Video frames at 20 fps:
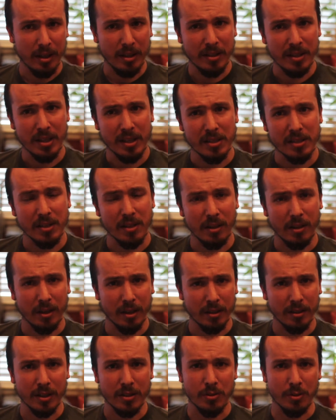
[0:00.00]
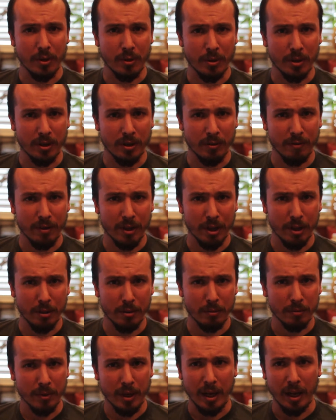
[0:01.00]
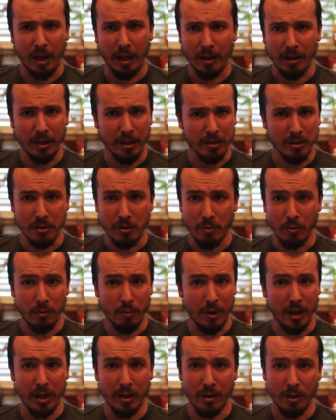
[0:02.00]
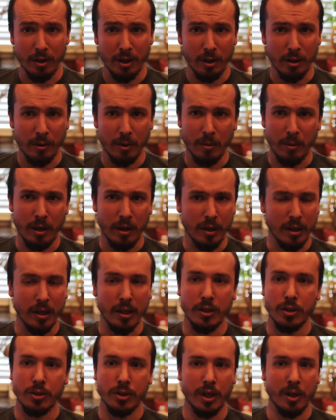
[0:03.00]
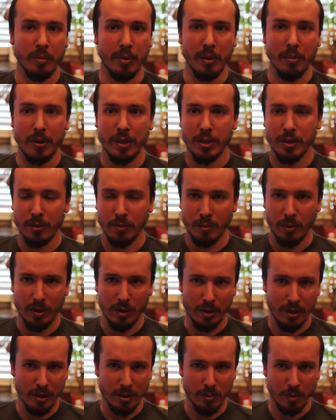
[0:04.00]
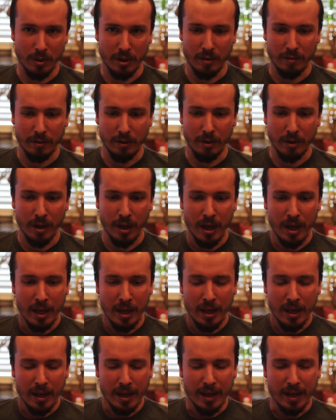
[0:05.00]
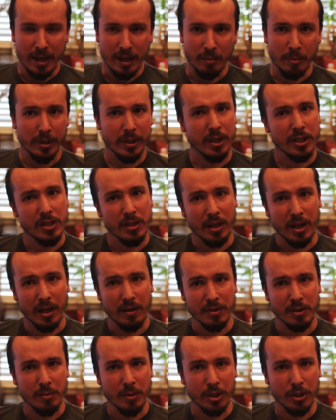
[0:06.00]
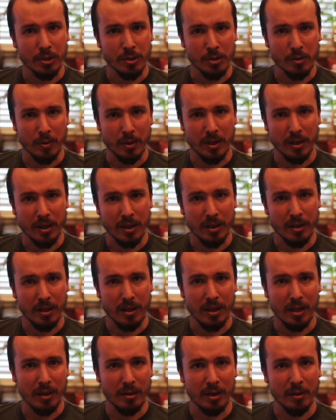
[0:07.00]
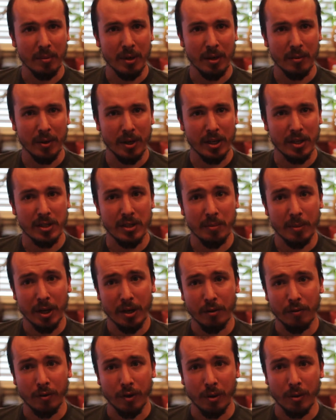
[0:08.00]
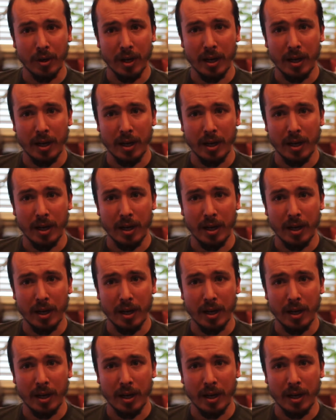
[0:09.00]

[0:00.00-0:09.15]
DSLR that's recording the video, and it's great quality, sharp image, and it's wonderful. But I have some issues with it. The main one is the microphone.